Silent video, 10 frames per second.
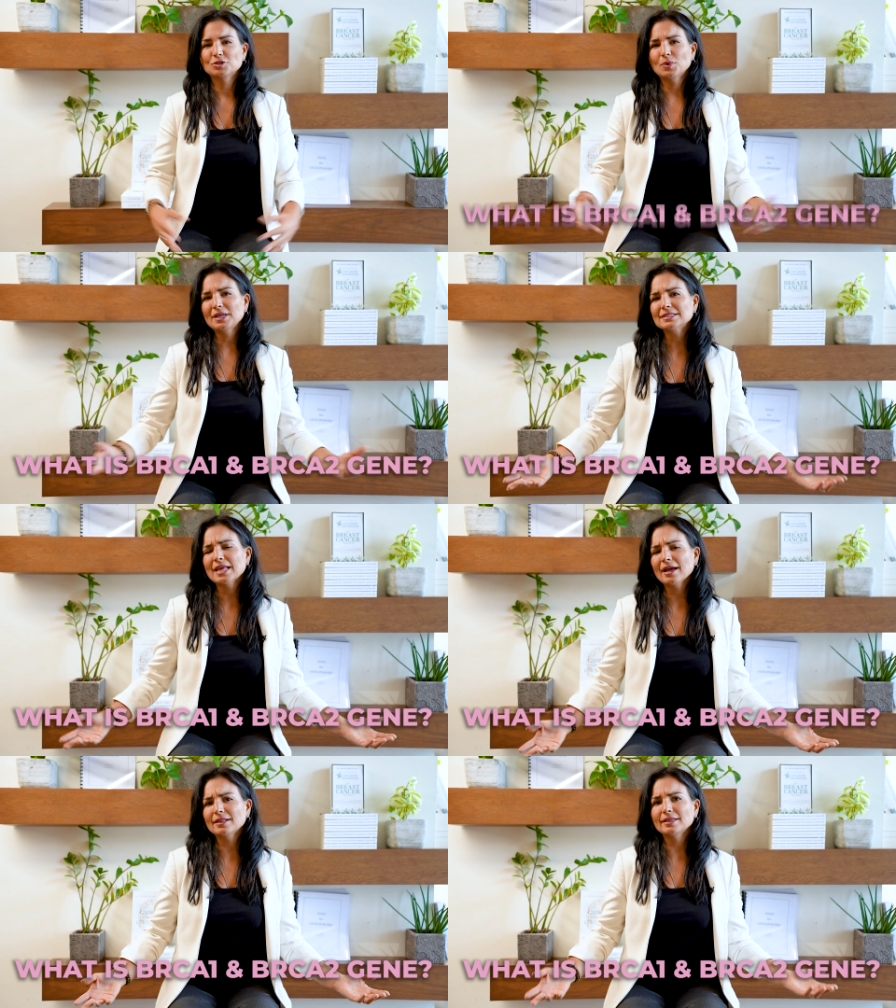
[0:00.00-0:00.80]
So what
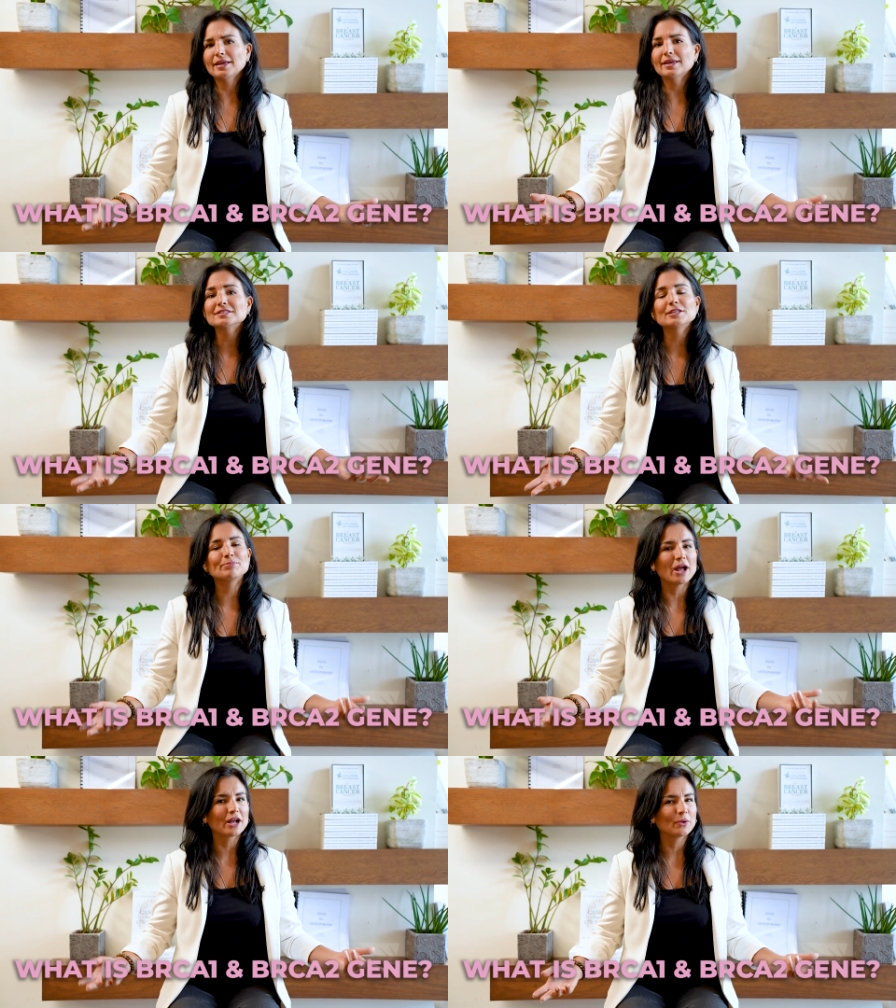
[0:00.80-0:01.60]
exactly is the
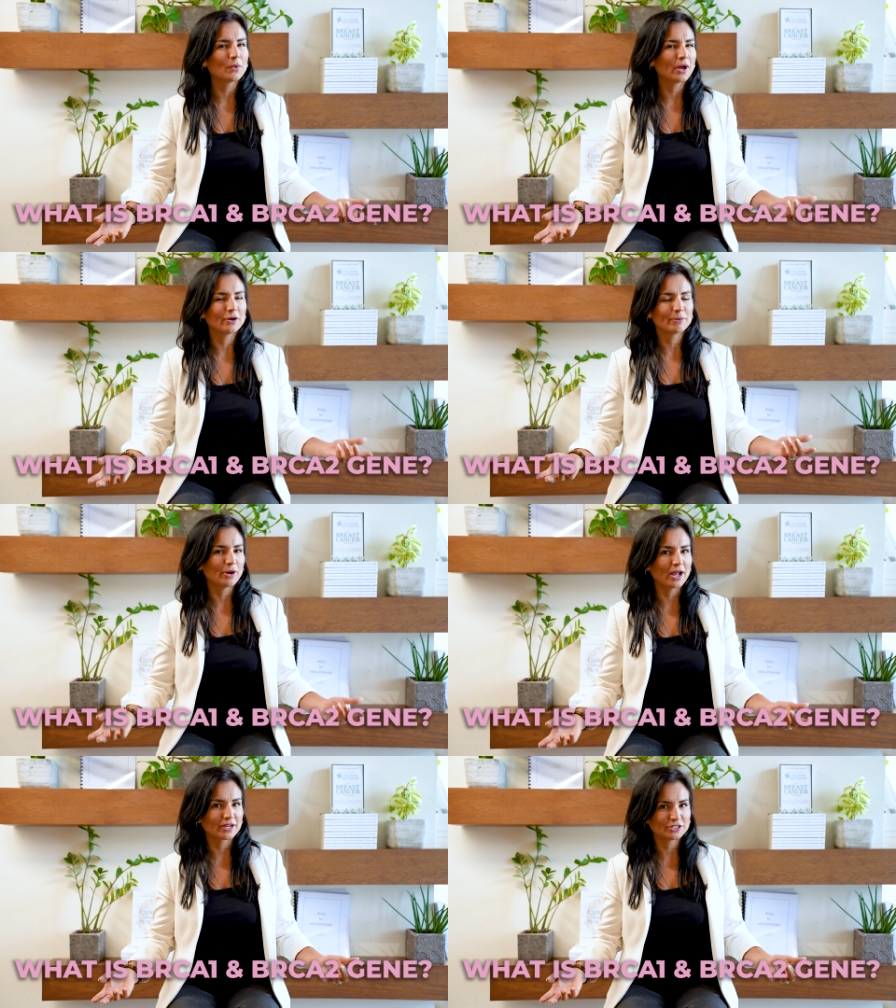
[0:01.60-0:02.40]
BRCA1 or
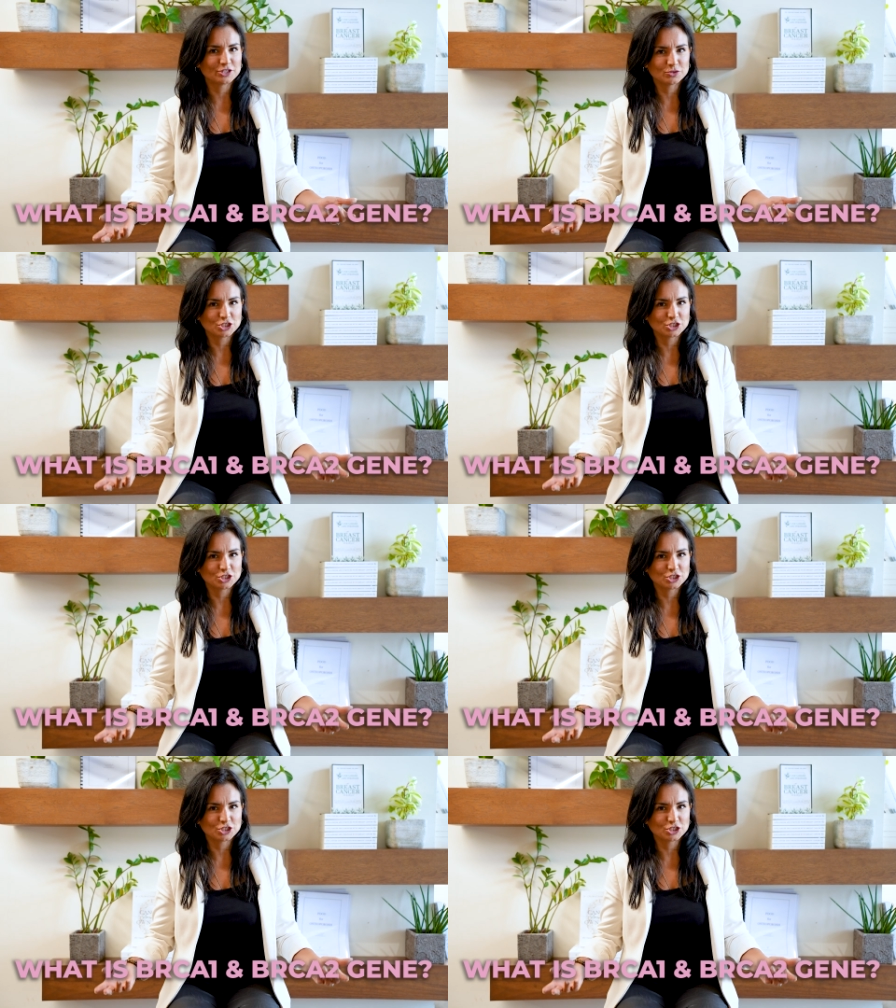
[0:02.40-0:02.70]
BRCA2